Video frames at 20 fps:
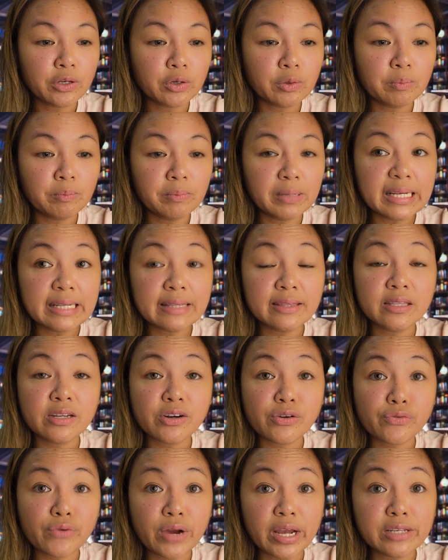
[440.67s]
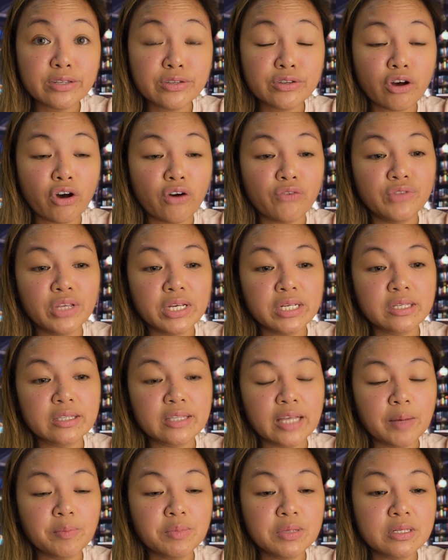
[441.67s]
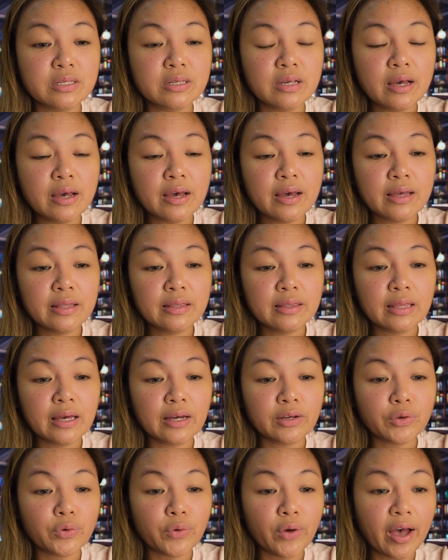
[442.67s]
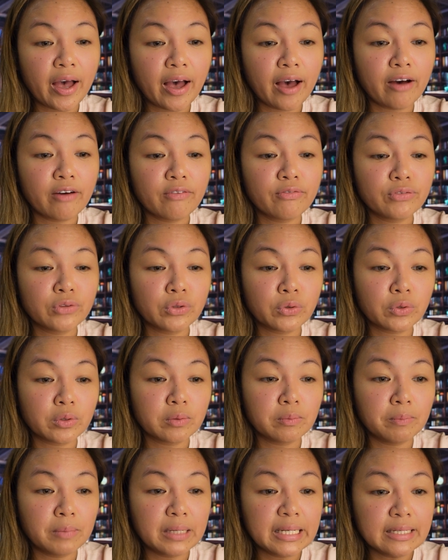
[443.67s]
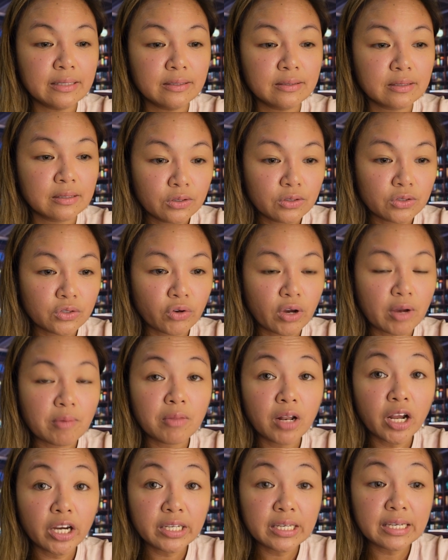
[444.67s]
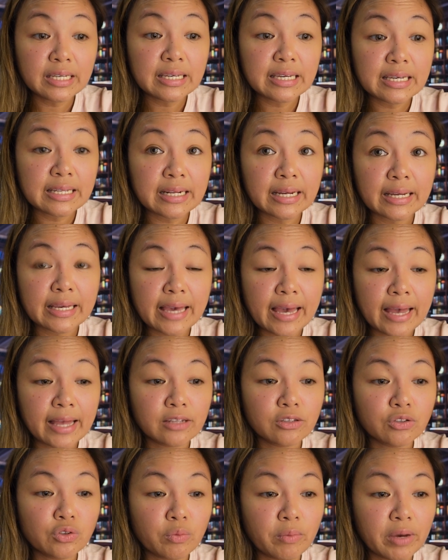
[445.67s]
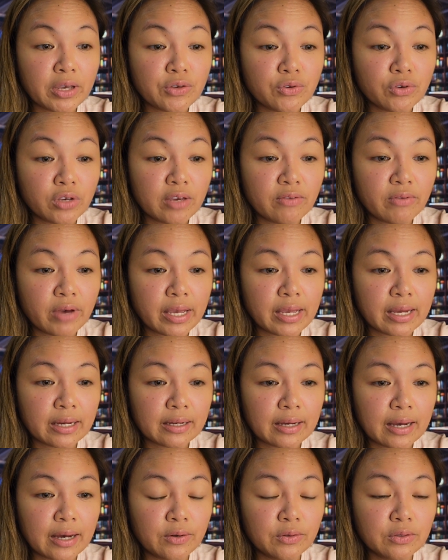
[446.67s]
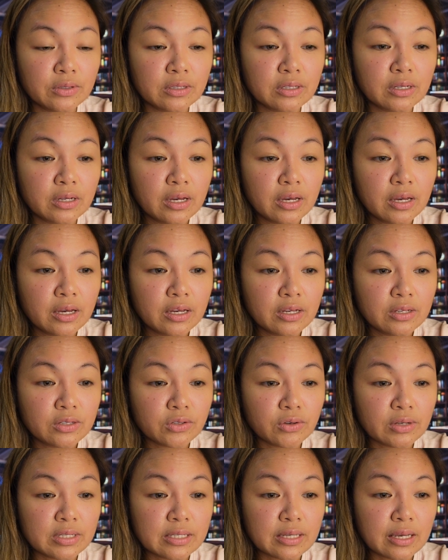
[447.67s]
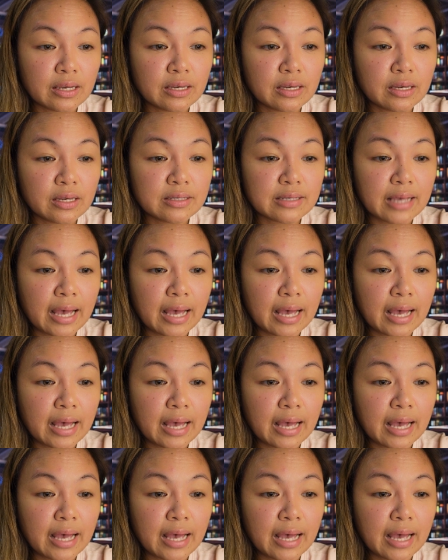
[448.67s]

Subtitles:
complete the rest of the steps that you have to complete. So I'm logging in again to my UKVI account. So it's